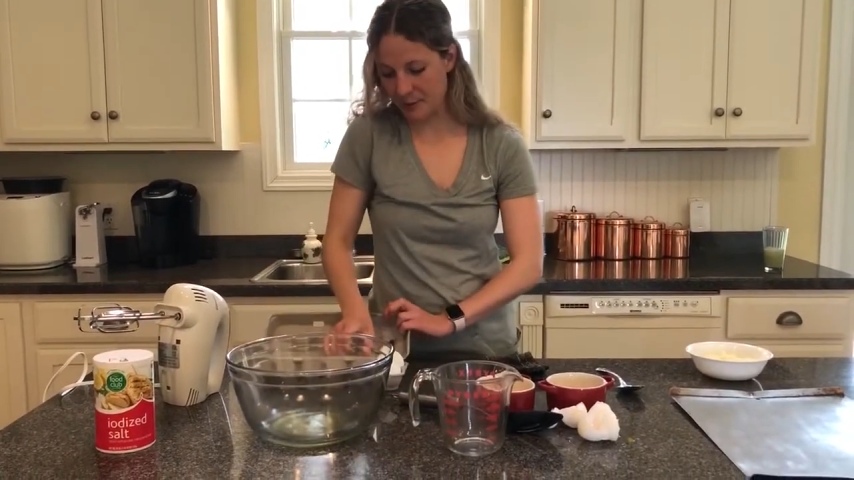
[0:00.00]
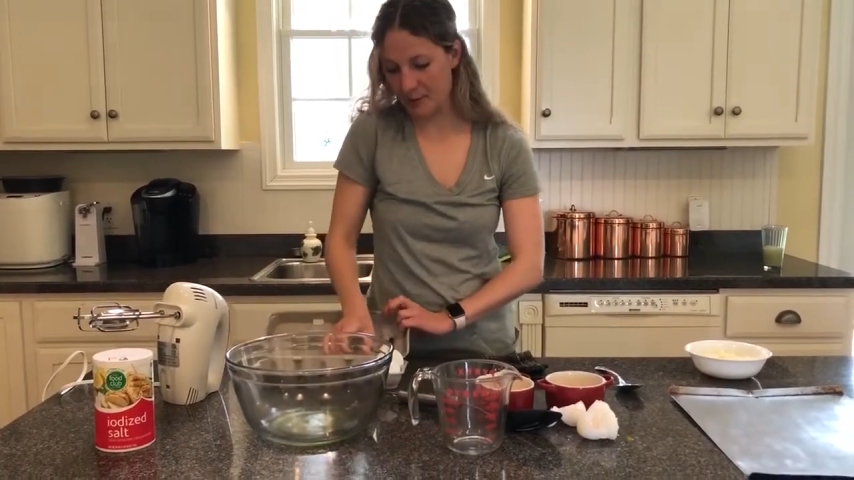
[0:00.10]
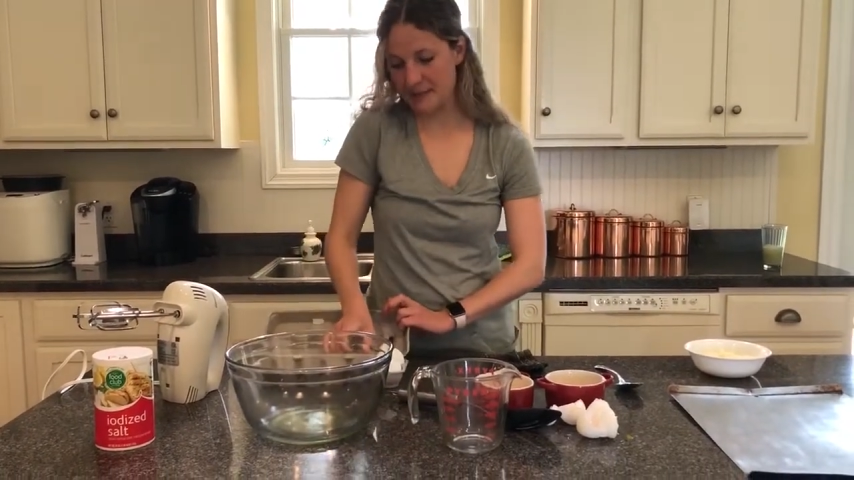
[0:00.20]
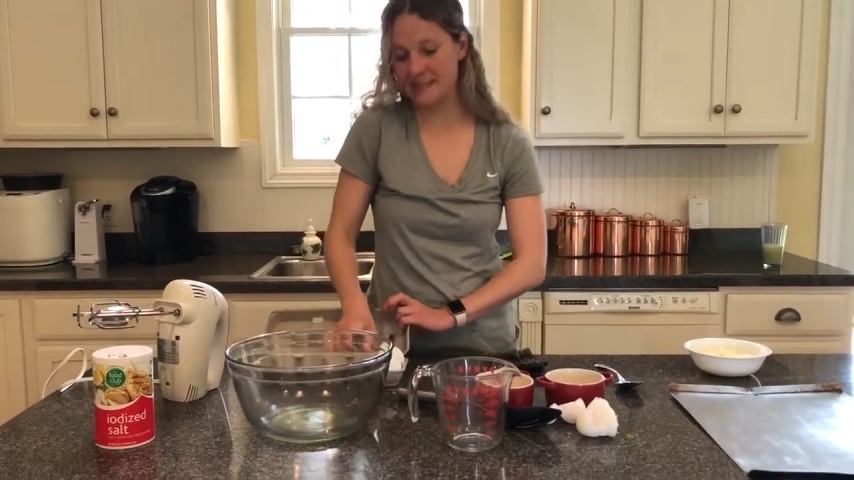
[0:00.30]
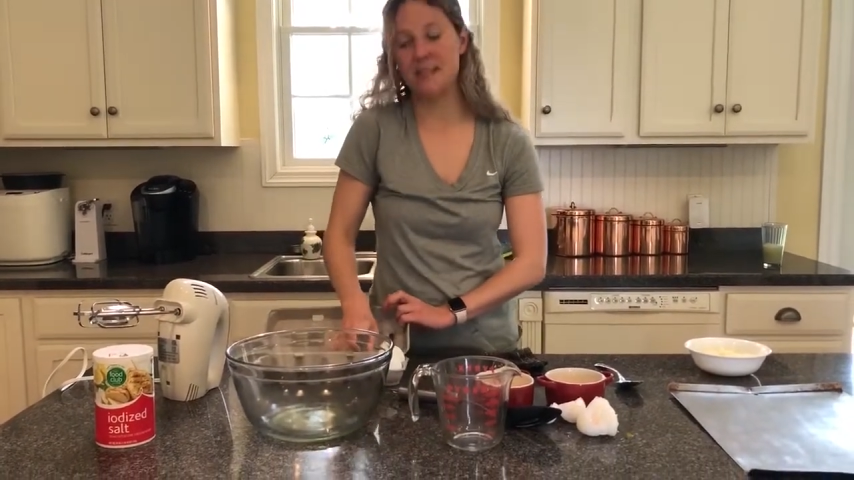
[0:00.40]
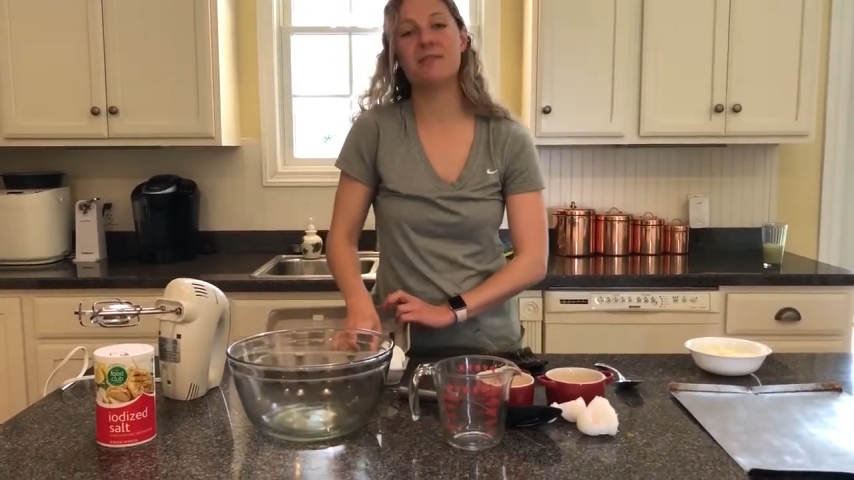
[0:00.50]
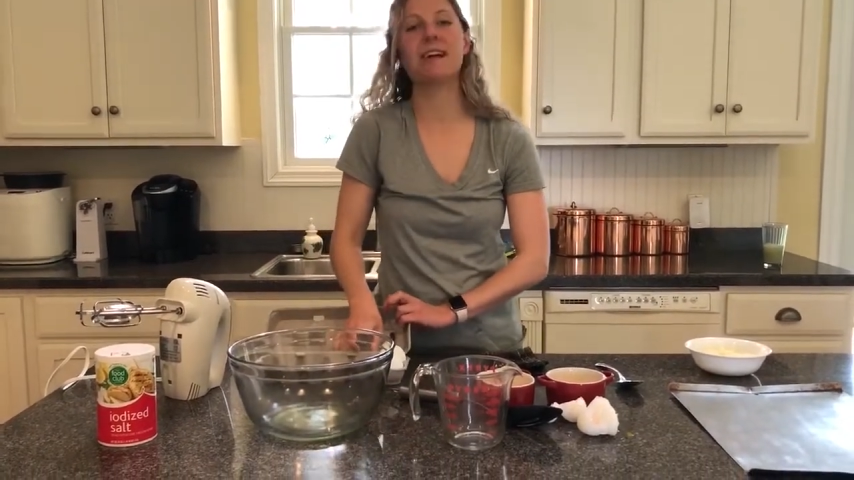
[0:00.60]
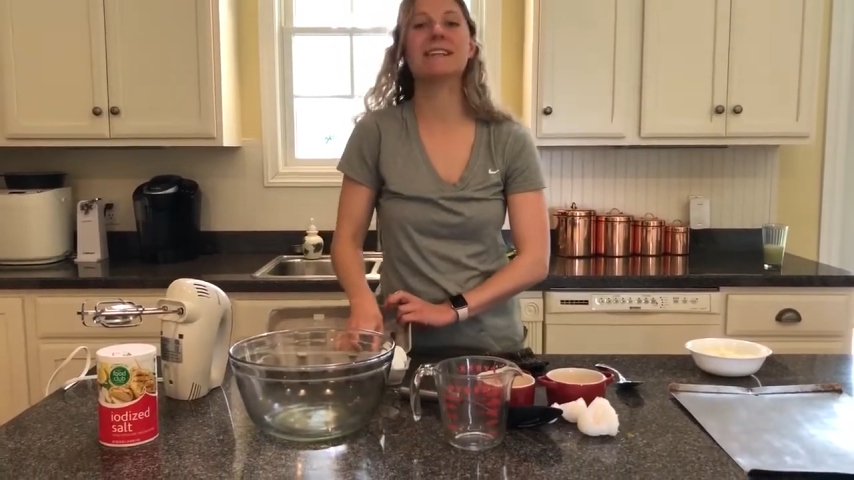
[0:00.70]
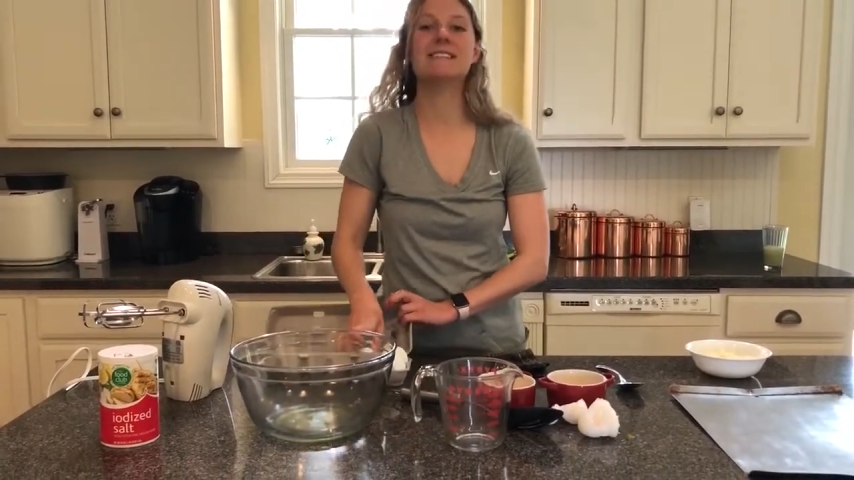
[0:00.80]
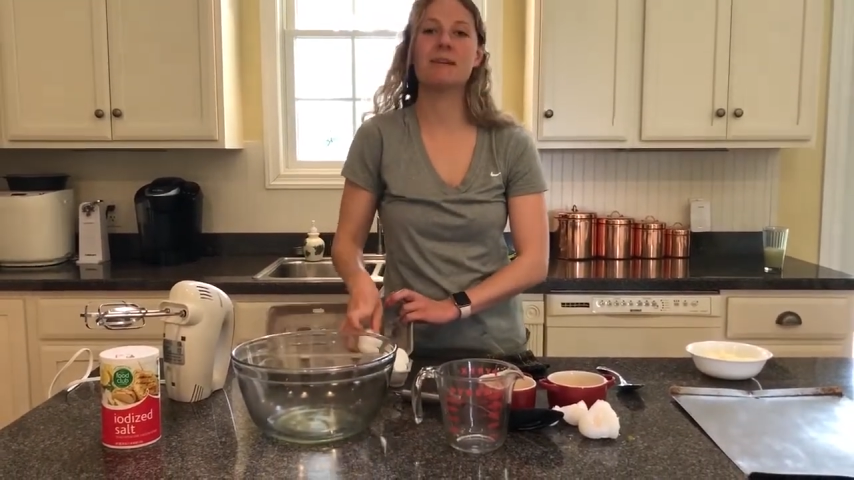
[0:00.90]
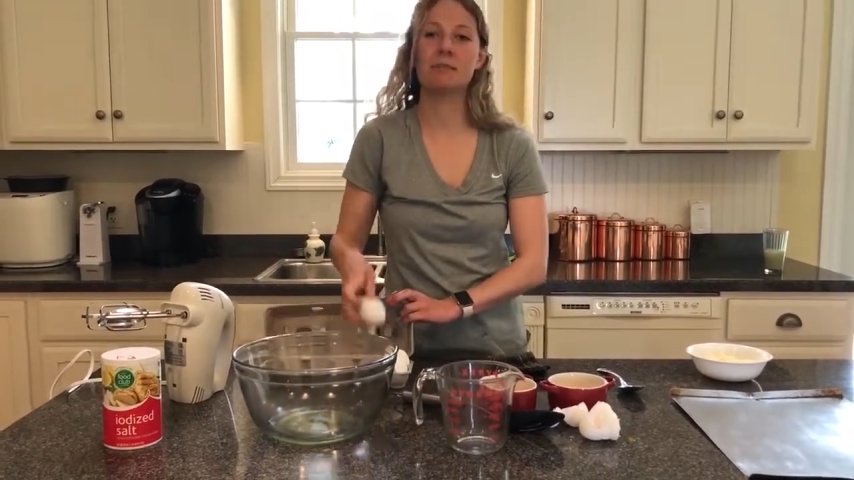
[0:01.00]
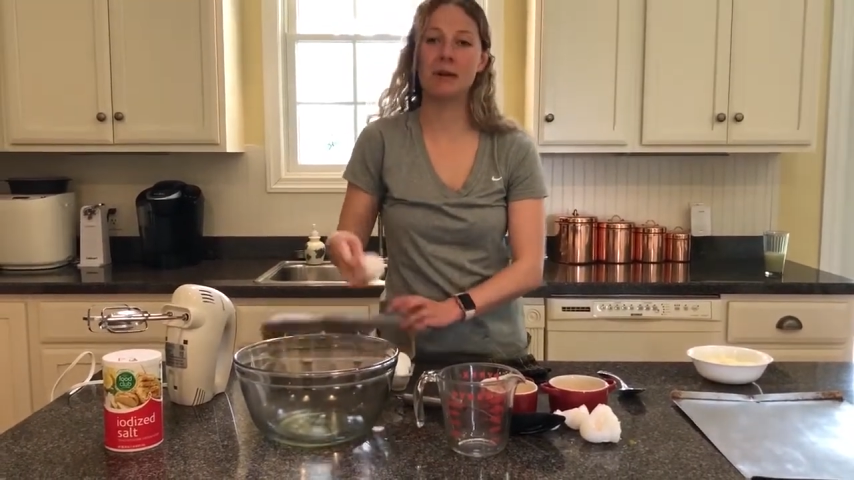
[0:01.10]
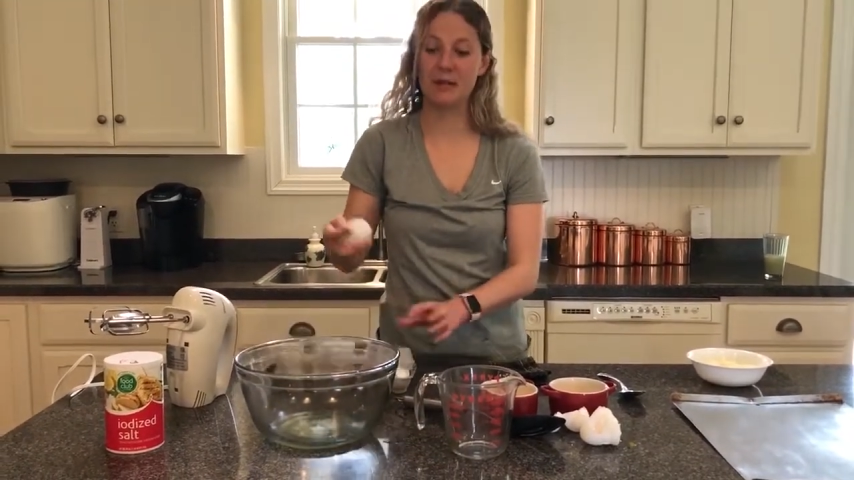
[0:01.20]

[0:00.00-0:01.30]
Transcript: I'm going to see if I can separate